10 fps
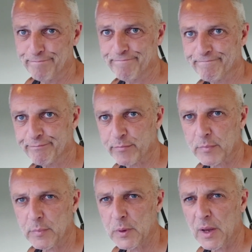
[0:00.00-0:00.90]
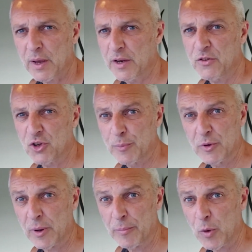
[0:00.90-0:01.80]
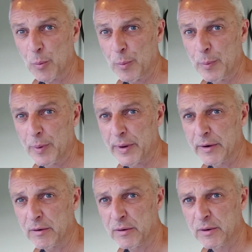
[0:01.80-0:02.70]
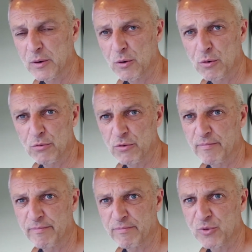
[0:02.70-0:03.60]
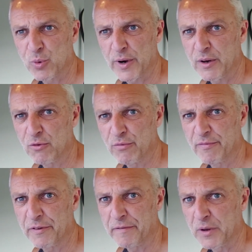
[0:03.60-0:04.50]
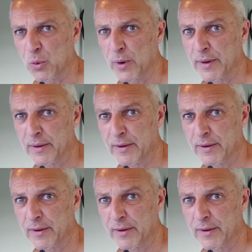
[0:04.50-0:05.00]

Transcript: I need chips and I'm not paying 120, 150 quid